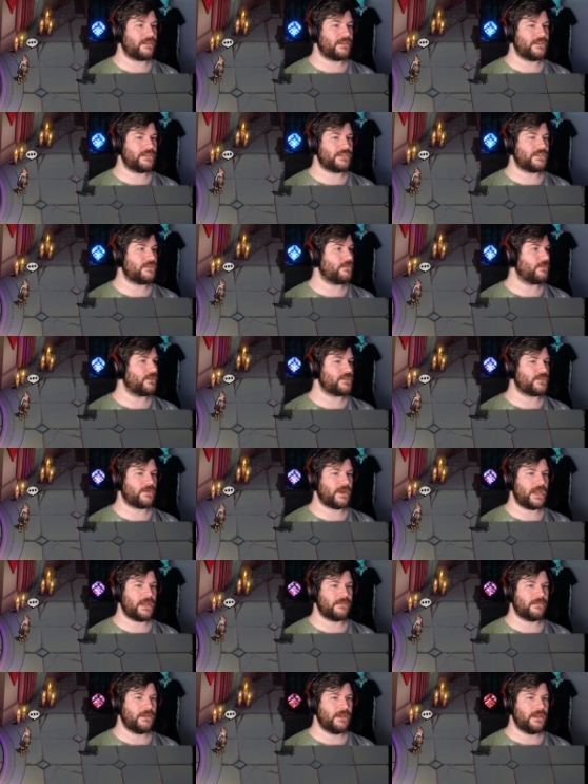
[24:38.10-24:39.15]
consumers,
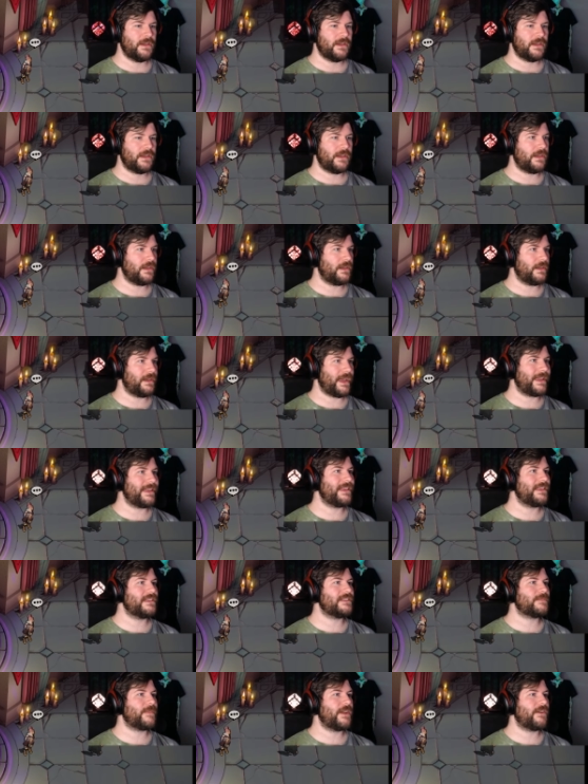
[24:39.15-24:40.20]
right? Uh, I,
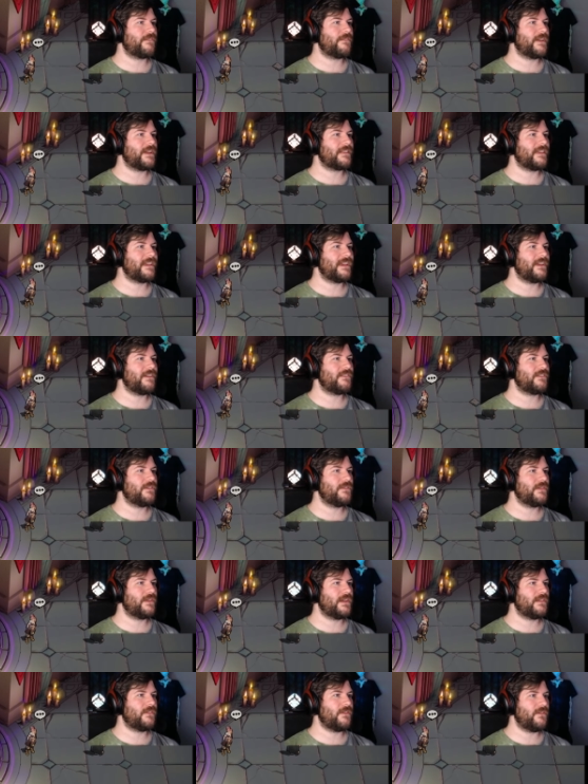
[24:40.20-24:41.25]
as a matter of fact, I guarantee you
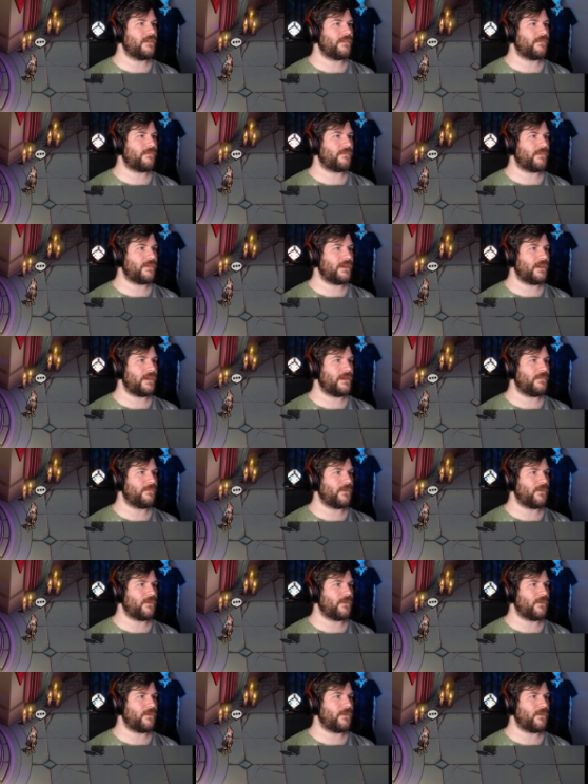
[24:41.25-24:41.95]
that I don't have uh,